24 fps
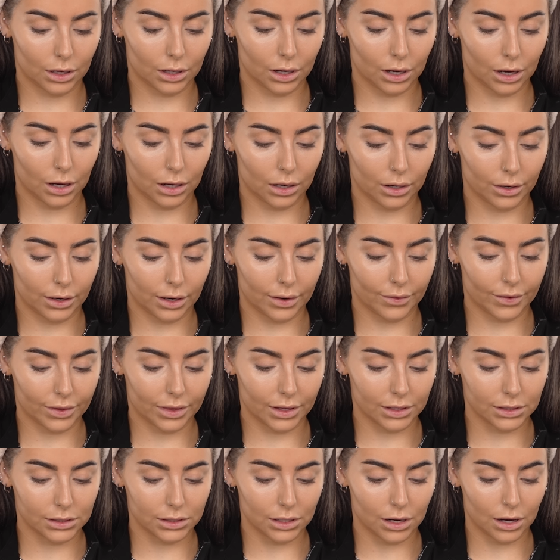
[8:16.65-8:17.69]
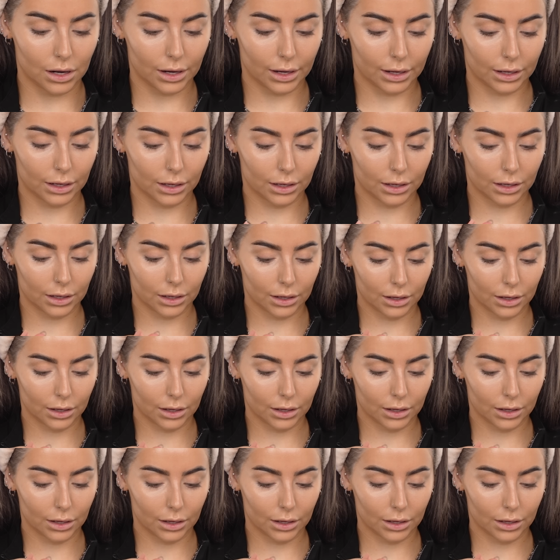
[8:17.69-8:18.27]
color and everything's like.